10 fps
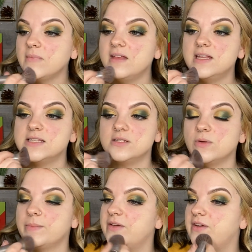And this is
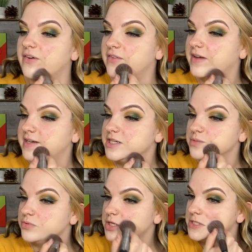one of my favorite foundation
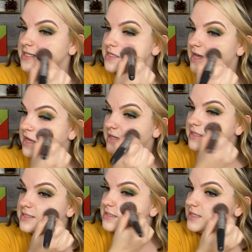brushes.
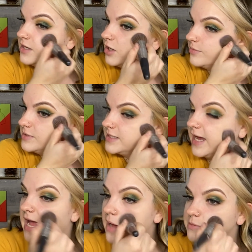This is the Urban
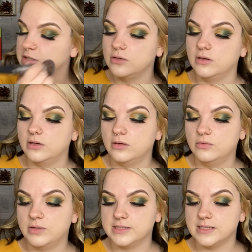Decay Optical,
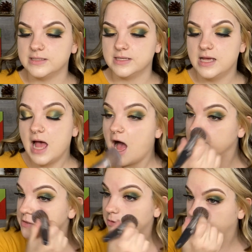what is this?
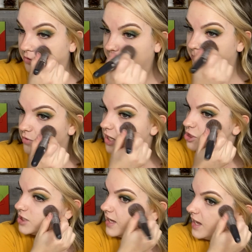Optical blurring
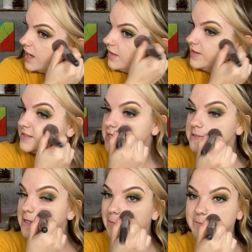brush. This
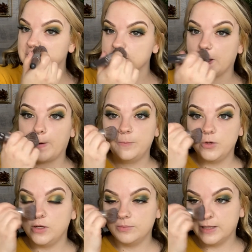is just like a
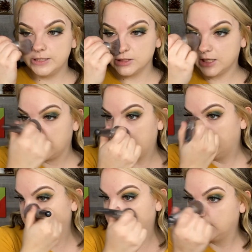beauty blender
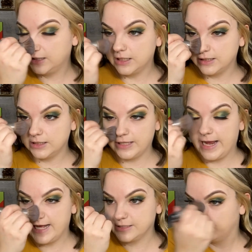on, like
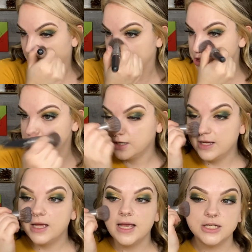as a brush.
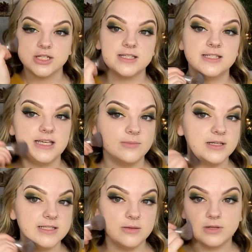It just
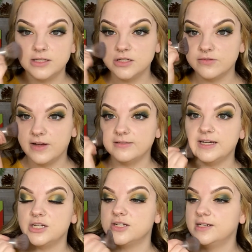seamlessly blends your
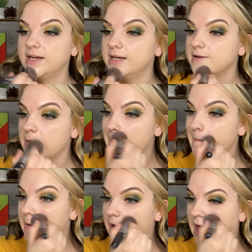foundation in.
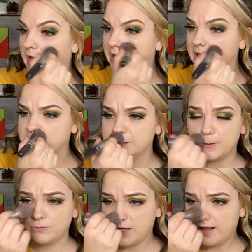And it's
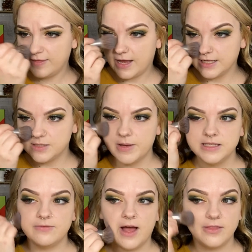not that
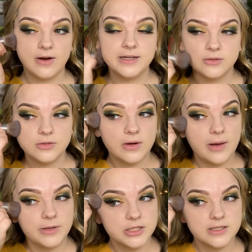expensive either. I don't know how
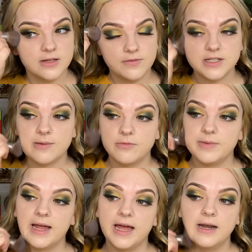much it is off the top of
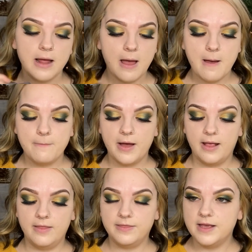my head.
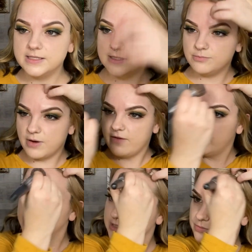But this, I've had this